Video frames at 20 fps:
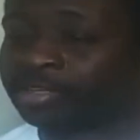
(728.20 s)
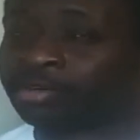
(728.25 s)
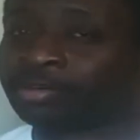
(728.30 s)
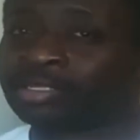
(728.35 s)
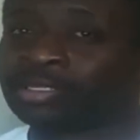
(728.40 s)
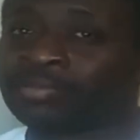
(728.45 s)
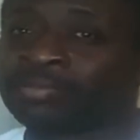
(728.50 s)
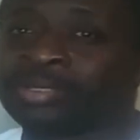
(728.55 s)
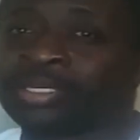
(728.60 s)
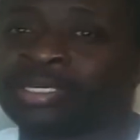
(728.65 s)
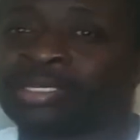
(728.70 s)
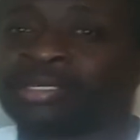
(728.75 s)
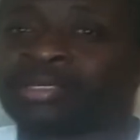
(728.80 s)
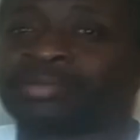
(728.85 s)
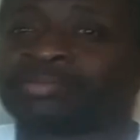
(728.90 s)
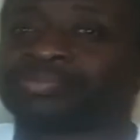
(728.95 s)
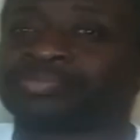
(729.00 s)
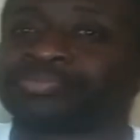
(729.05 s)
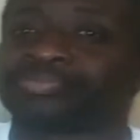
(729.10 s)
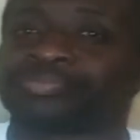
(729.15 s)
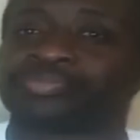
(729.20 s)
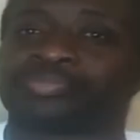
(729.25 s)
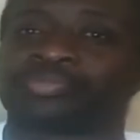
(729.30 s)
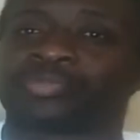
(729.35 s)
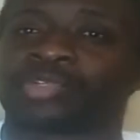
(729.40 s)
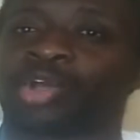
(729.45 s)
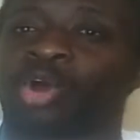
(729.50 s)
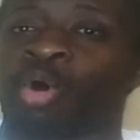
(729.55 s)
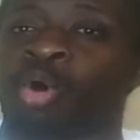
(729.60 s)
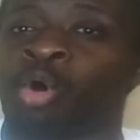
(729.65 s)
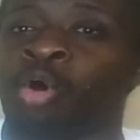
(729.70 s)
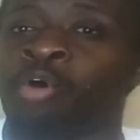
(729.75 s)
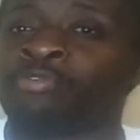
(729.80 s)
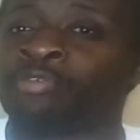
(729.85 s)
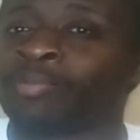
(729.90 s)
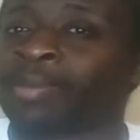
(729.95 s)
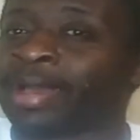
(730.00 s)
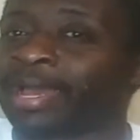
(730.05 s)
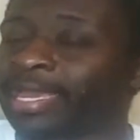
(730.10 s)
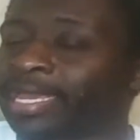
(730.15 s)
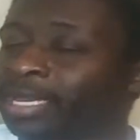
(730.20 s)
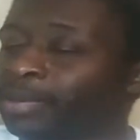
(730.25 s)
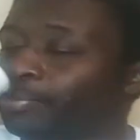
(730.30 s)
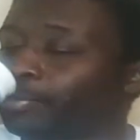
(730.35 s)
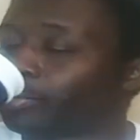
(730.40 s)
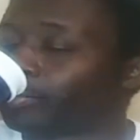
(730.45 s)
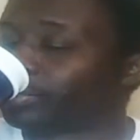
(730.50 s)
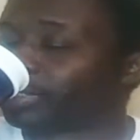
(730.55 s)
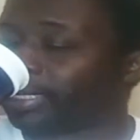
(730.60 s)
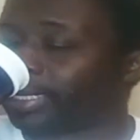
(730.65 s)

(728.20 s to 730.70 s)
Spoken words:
going to be over by April, the